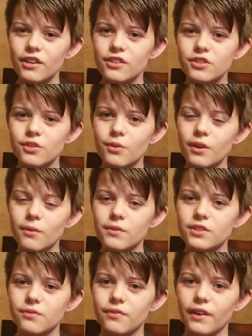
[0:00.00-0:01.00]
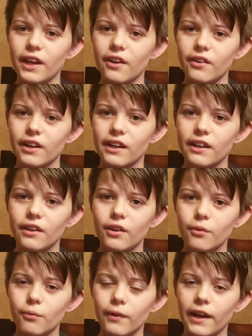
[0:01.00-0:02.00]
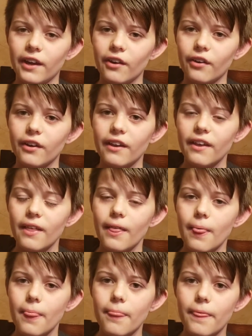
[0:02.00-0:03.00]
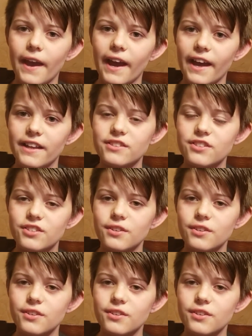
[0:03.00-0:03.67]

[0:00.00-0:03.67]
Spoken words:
so it was very rare that